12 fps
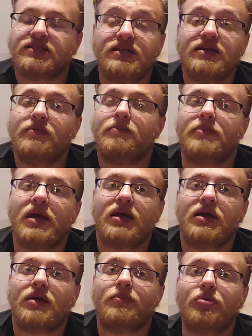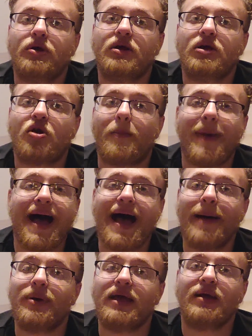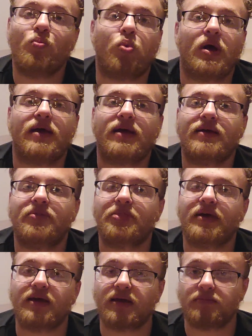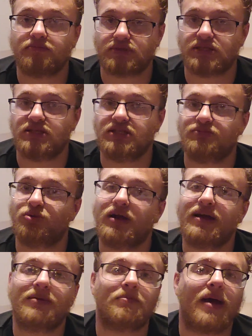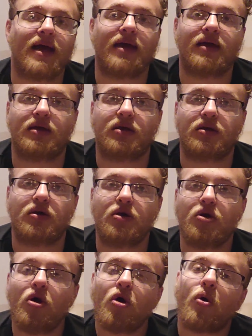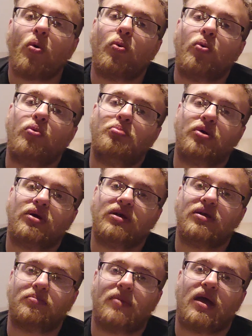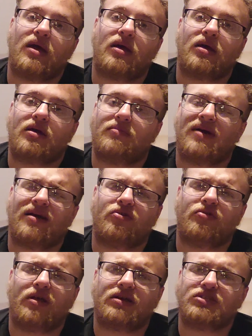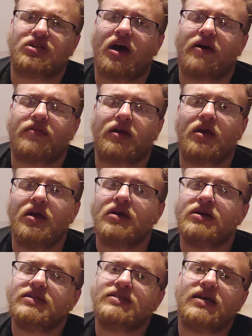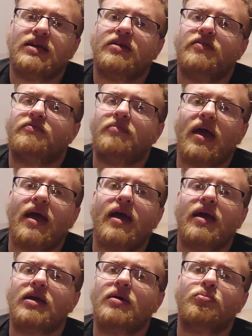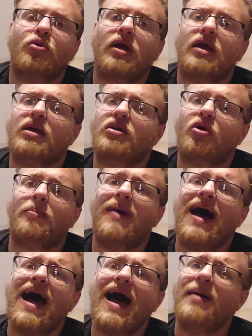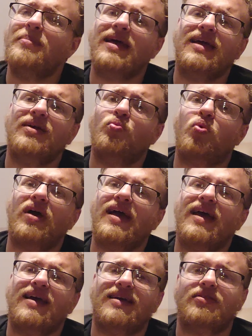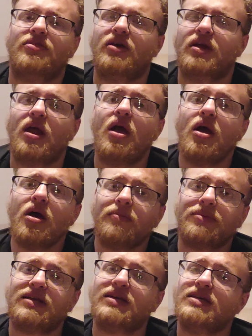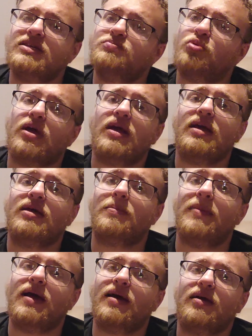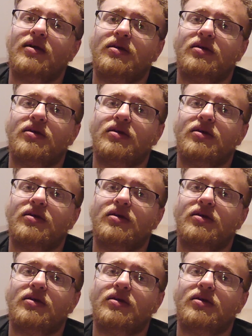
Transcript: "Save me and break on my pain way, and then please break me. Oh, break me." I might go like soft, like, "Save me and break on my pain way, and then please break me.